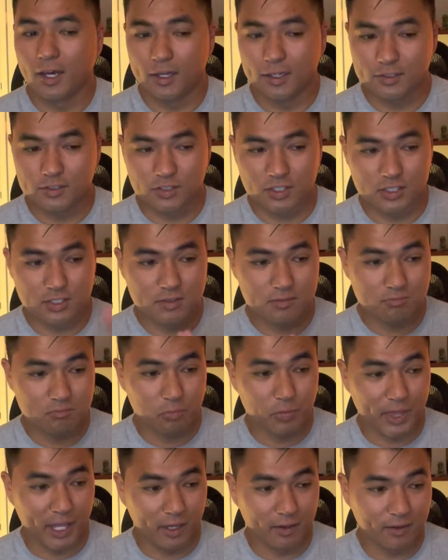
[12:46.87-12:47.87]
just
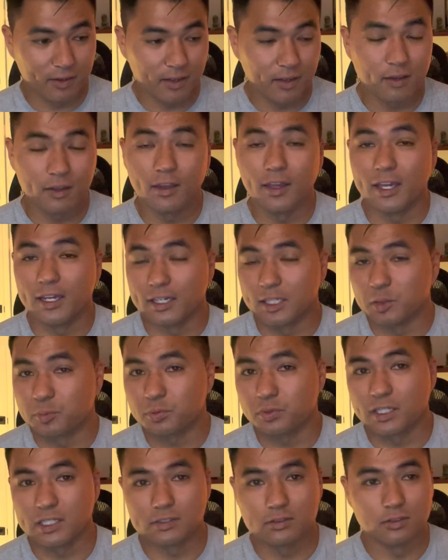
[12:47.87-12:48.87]
without any
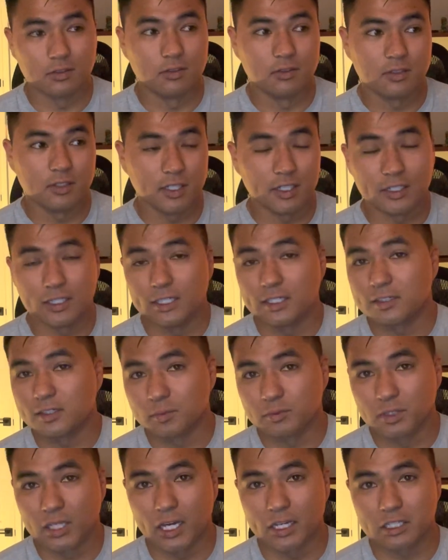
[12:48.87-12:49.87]
appraisal and
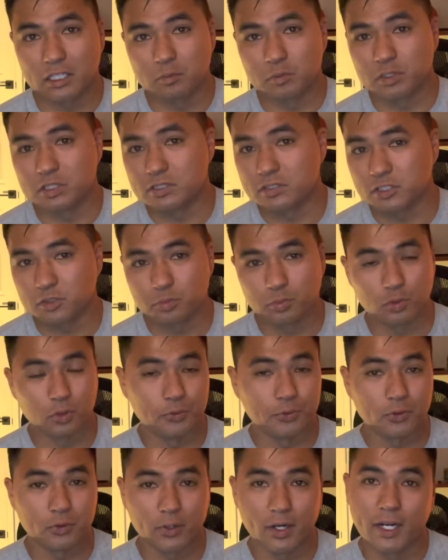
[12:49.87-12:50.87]
income documents, just
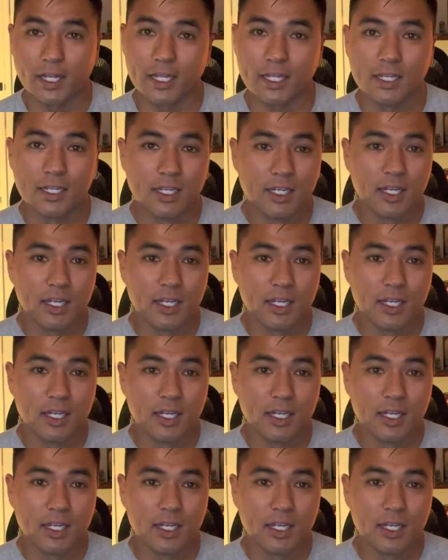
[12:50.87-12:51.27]
pulled credit